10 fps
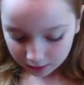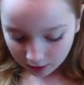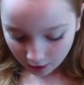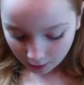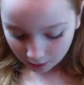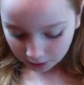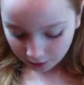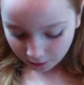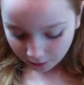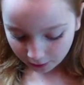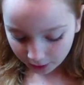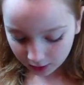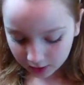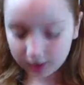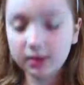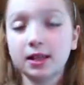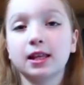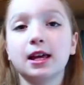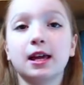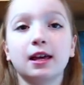so, the first
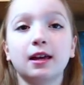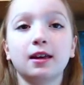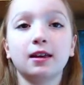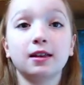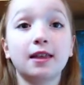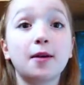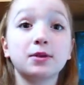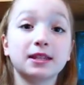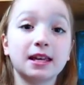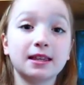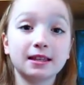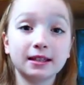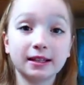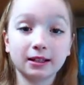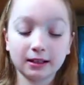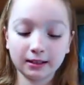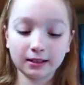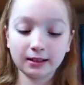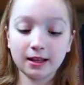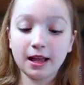thing that was in this little
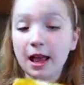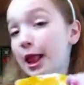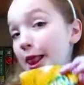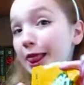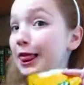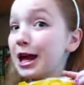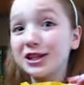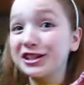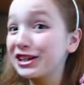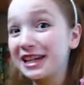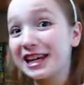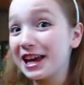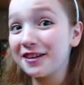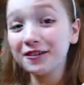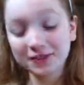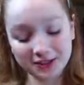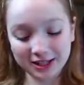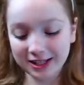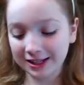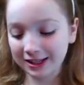flash
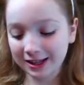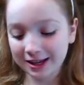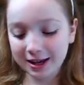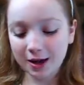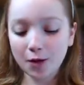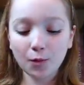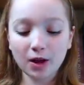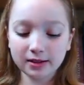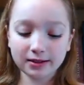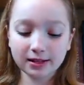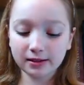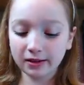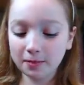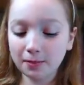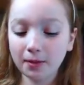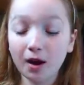gift was this lip